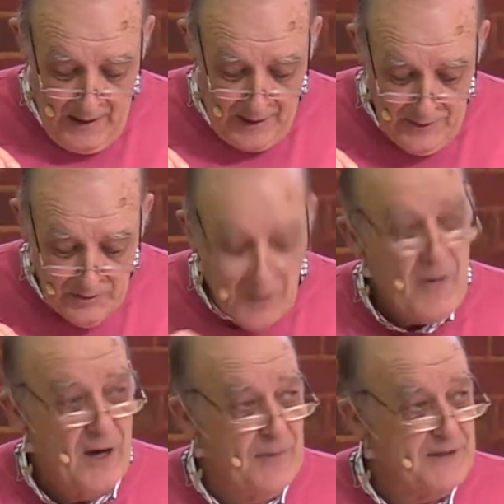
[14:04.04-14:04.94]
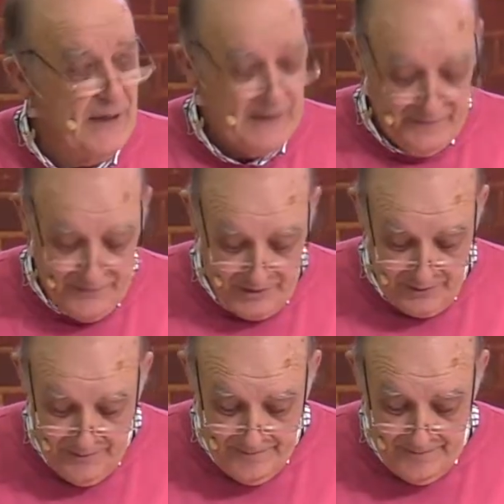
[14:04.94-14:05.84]
a new commandment I give to
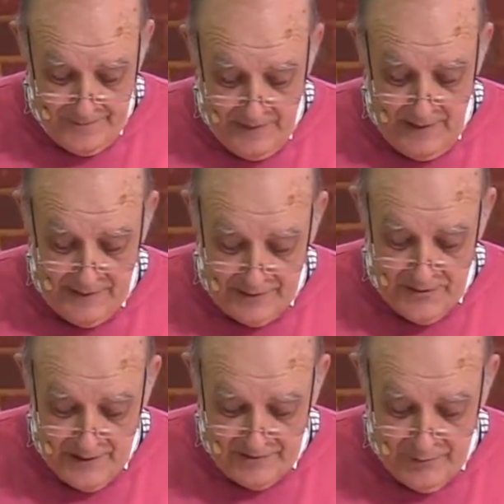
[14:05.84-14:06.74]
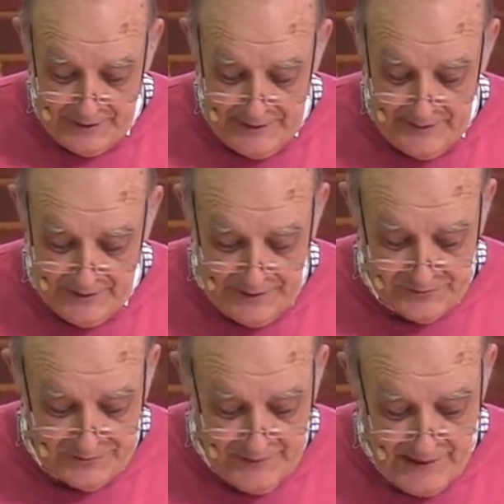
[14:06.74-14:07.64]
you, that you love one another
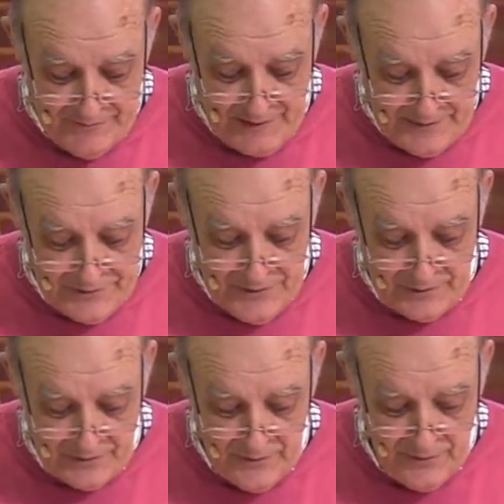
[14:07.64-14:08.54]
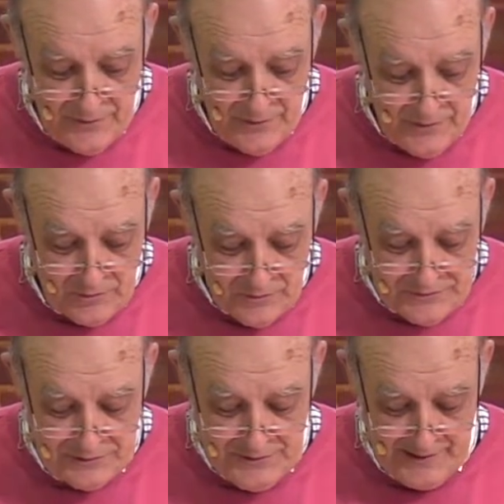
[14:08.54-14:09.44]
just as I have loved you, you're
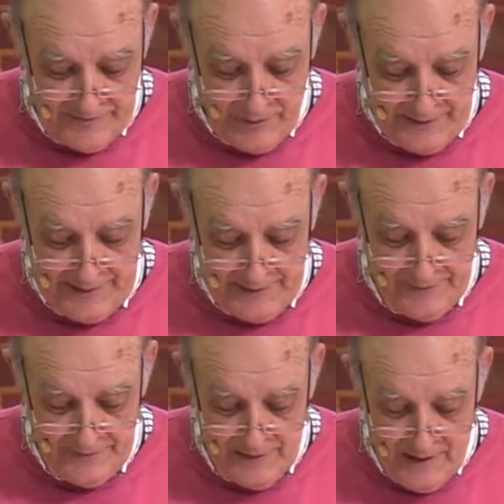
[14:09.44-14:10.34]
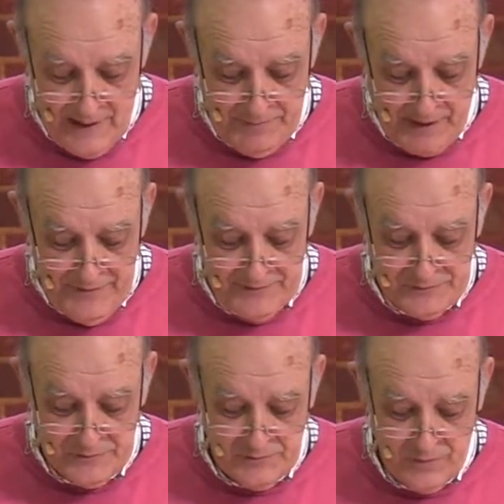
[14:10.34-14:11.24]
also to love one another. By
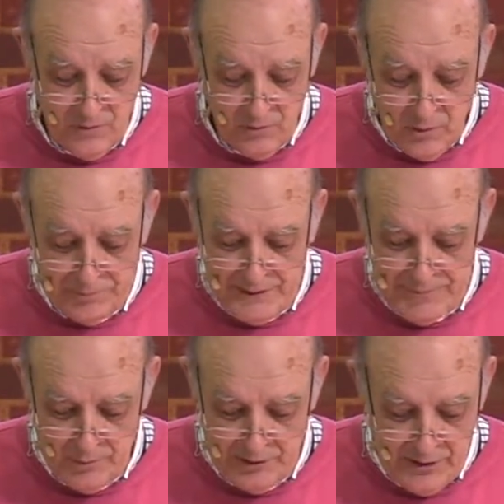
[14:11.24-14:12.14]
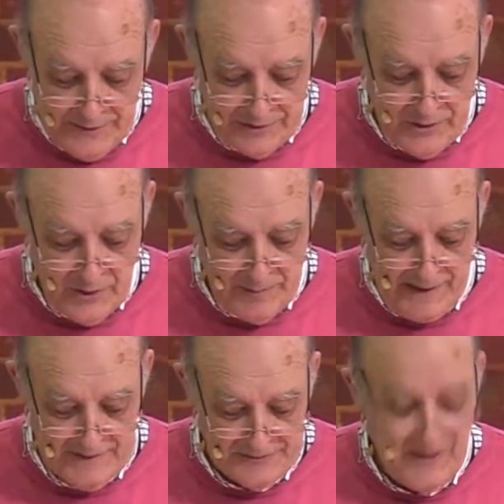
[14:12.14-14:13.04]
this, all people will know that you are
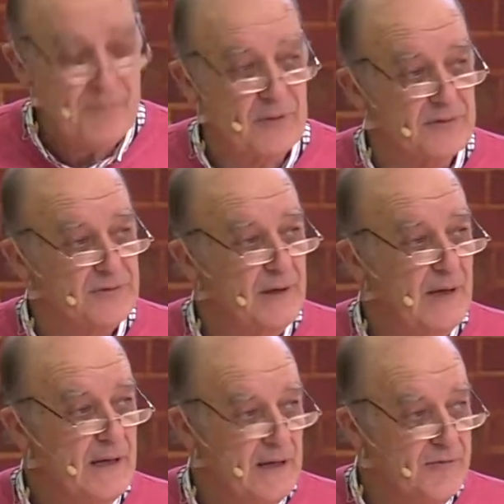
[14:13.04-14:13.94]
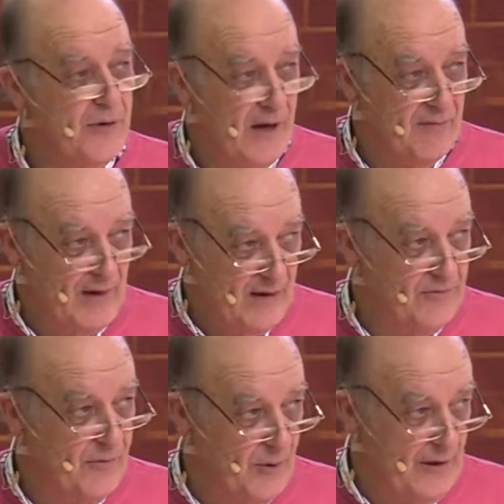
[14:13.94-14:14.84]
my disciples if you have
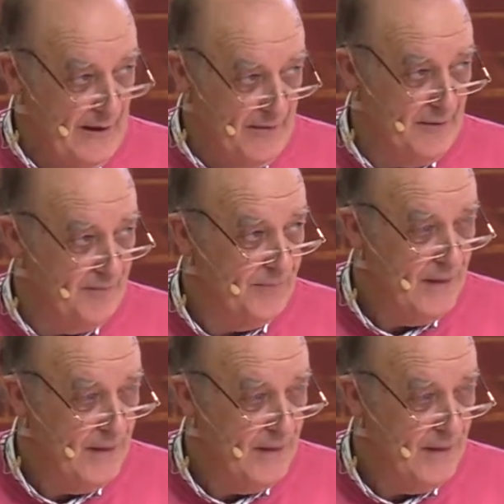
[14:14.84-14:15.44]
love for another.